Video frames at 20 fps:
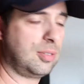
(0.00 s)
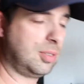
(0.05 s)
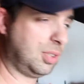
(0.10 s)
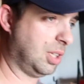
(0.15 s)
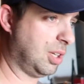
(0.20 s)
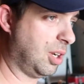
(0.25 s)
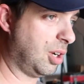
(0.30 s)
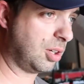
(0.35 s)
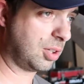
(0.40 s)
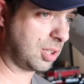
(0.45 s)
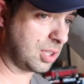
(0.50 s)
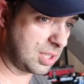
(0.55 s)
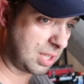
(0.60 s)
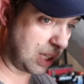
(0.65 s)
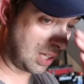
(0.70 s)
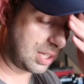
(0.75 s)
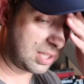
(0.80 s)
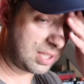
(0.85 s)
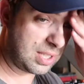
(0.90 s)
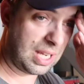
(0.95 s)
you know, because
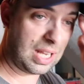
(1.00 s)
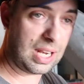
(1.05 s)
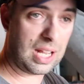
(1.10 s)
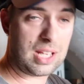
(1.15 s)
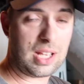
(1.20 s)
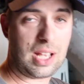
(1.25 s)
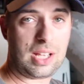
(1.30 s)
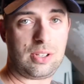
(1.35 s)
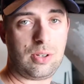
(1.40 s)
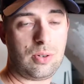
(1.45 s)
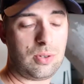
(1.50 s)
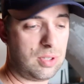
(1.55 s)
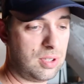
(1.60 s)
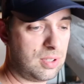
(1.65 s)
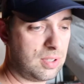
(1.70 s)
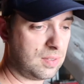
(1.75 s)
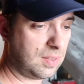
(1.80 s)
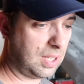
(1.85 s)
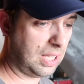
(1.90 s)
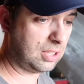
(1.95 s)
like I said, I do
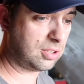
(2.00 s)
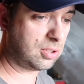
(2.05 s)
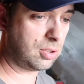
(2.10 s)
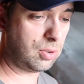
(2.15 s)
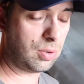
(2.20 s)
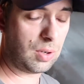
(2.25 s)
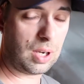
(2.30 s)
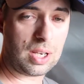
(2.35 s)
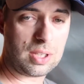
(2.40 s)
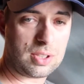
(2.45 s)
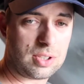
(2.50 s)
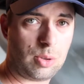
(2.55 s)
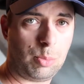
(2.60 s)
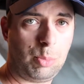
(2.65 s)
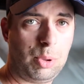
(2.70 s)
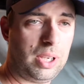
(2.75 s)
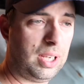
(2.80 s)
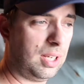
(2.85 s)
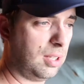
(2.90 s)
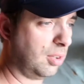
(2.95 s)
need to still
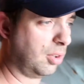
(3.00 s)
bleed a